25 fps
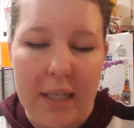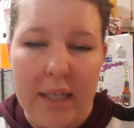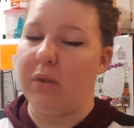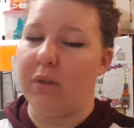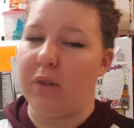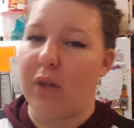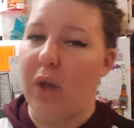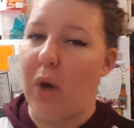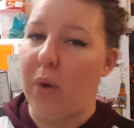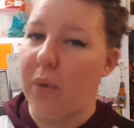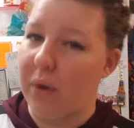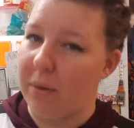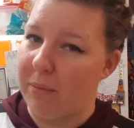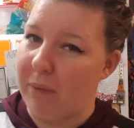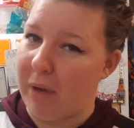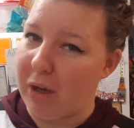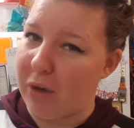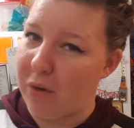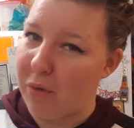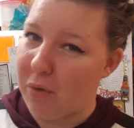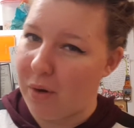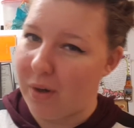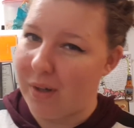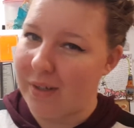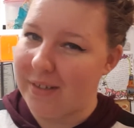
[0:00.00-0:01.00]
lower my
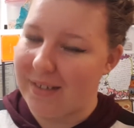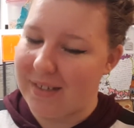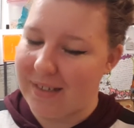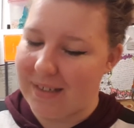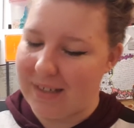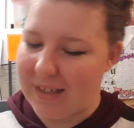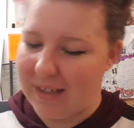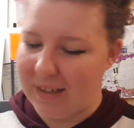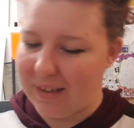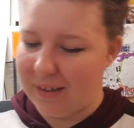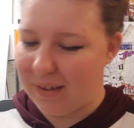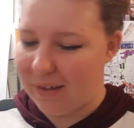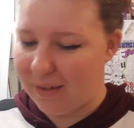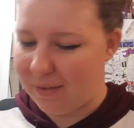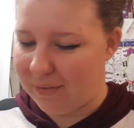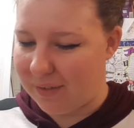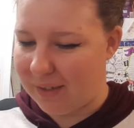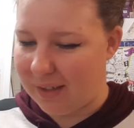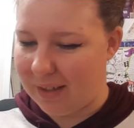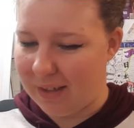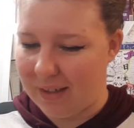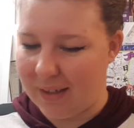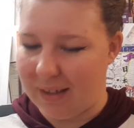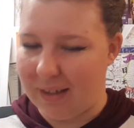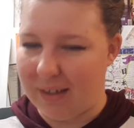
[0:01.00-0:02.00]
quantity of
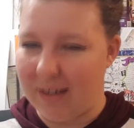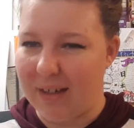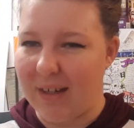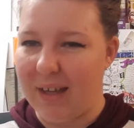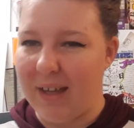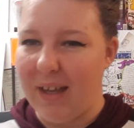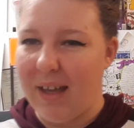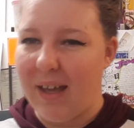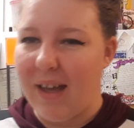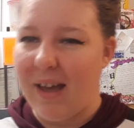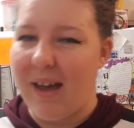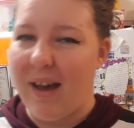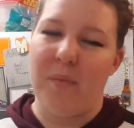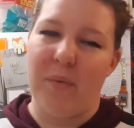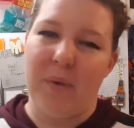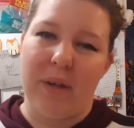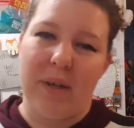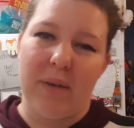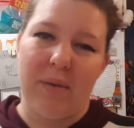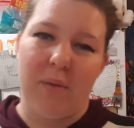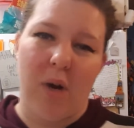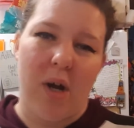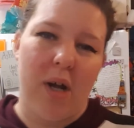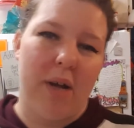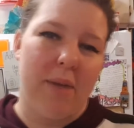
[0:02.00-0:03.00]
eating.
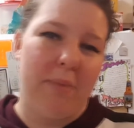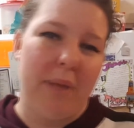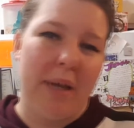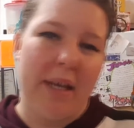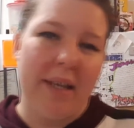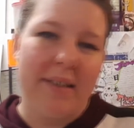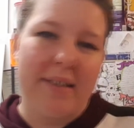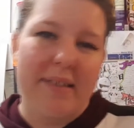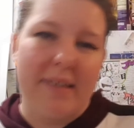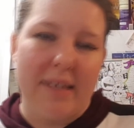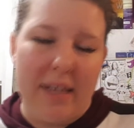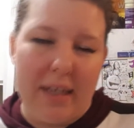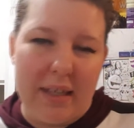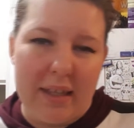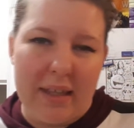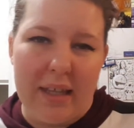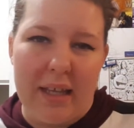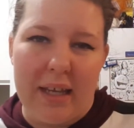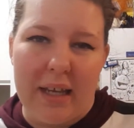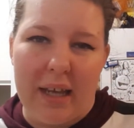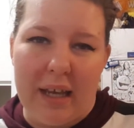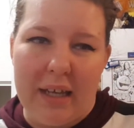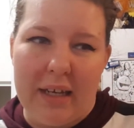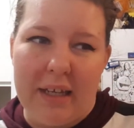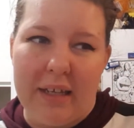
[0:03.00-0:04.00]
When Juan makes
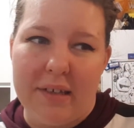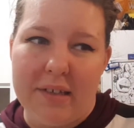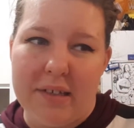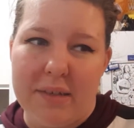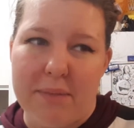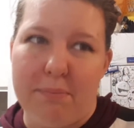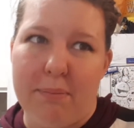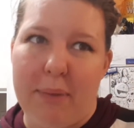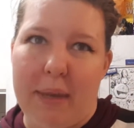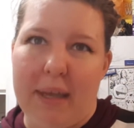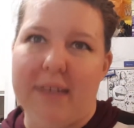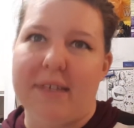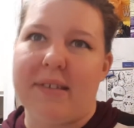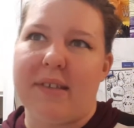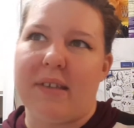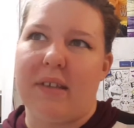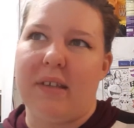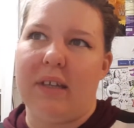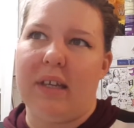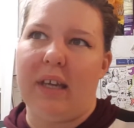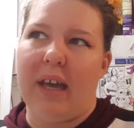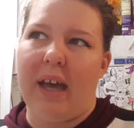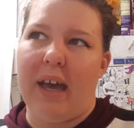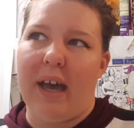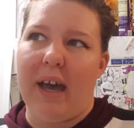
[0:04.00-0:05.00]
anything, I need to
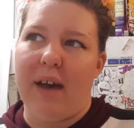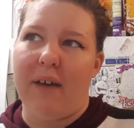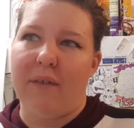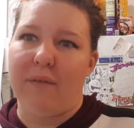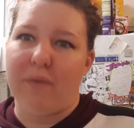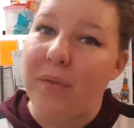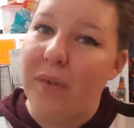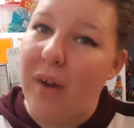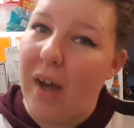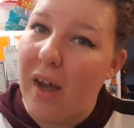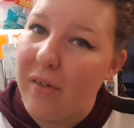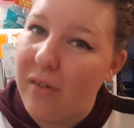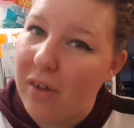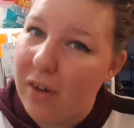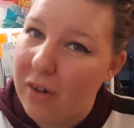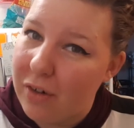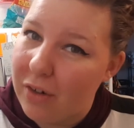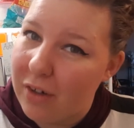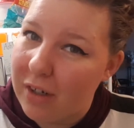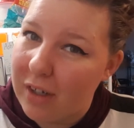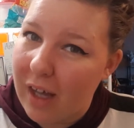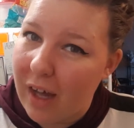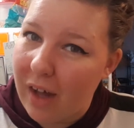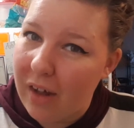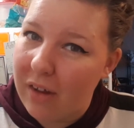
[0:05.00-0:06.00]
basically have
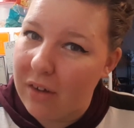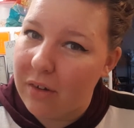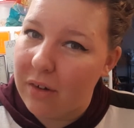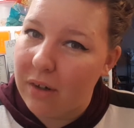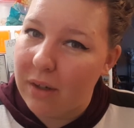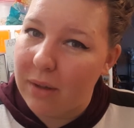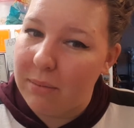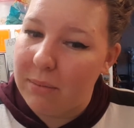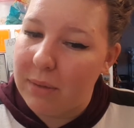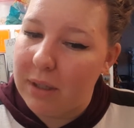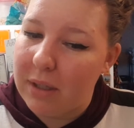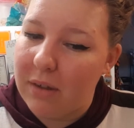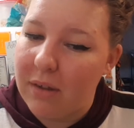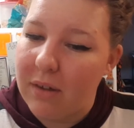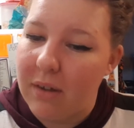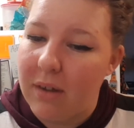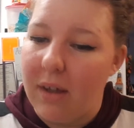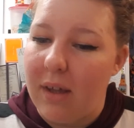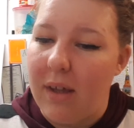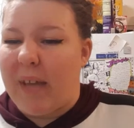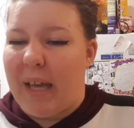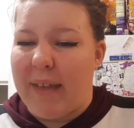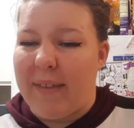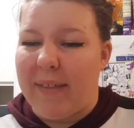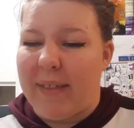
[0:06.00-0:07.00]
500 calorie meal.
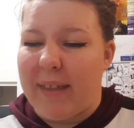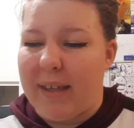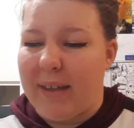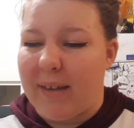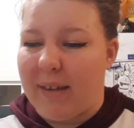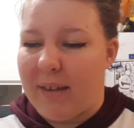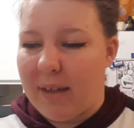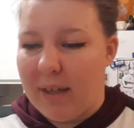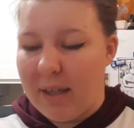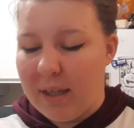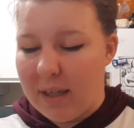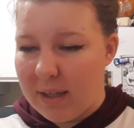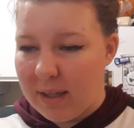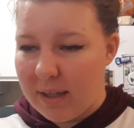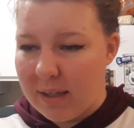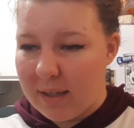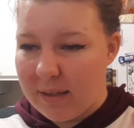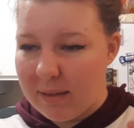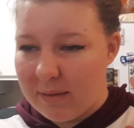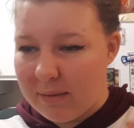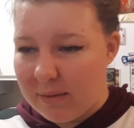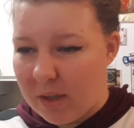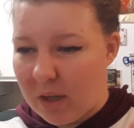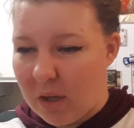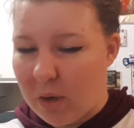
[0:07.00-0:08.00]
I think
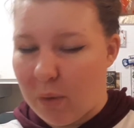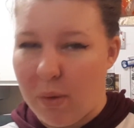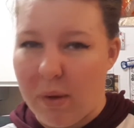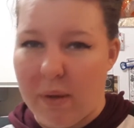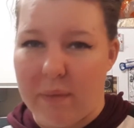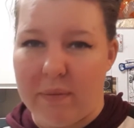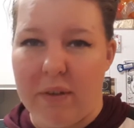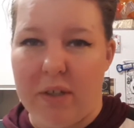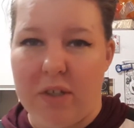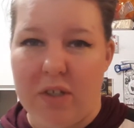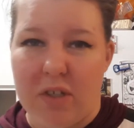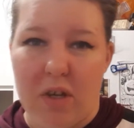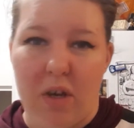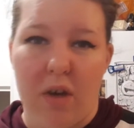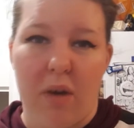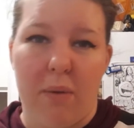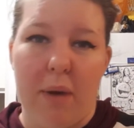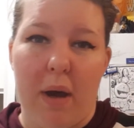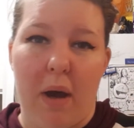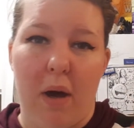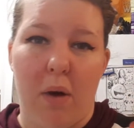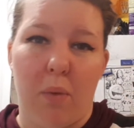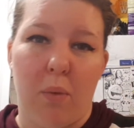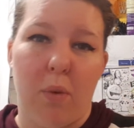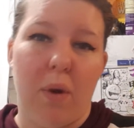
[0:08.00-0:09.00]
equivalent to
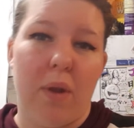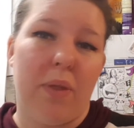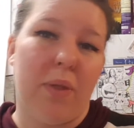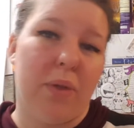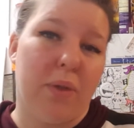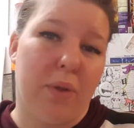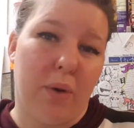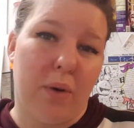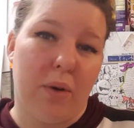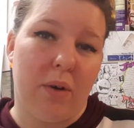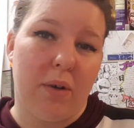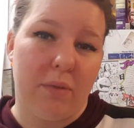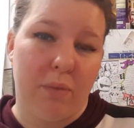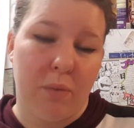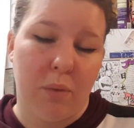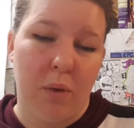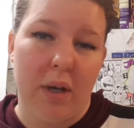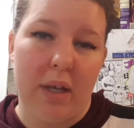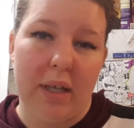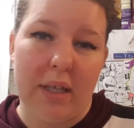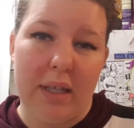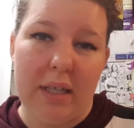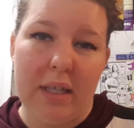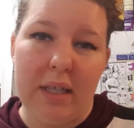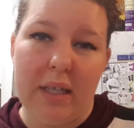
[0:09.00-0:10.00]
about 1/3 of
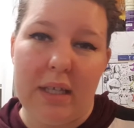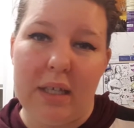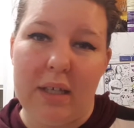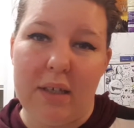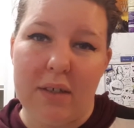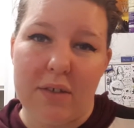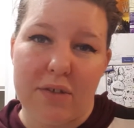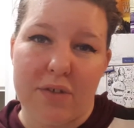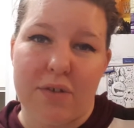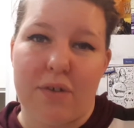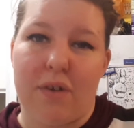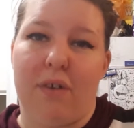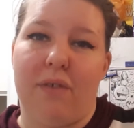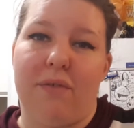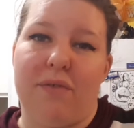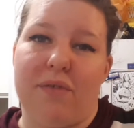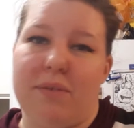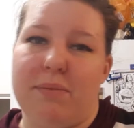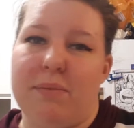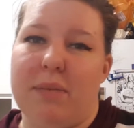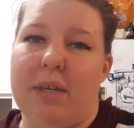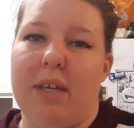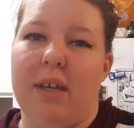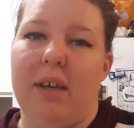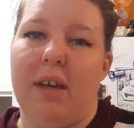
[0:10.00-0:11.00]
what he serves
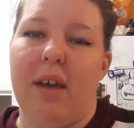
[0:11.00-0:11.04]
me,